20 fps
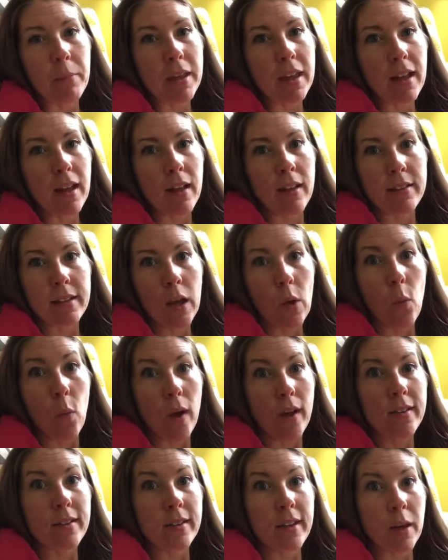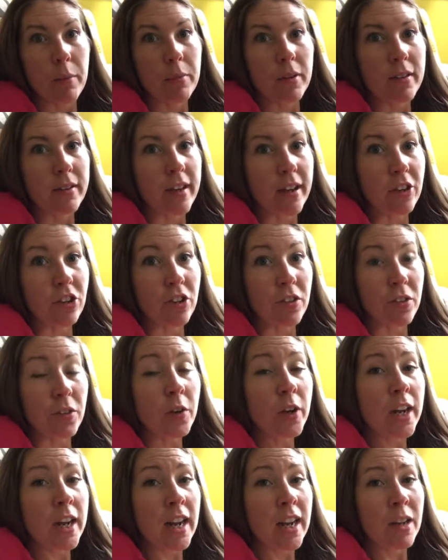because I wasn't up to section
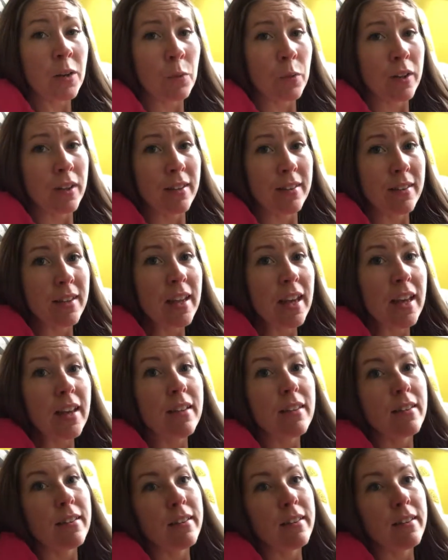three and I didn't want to see it.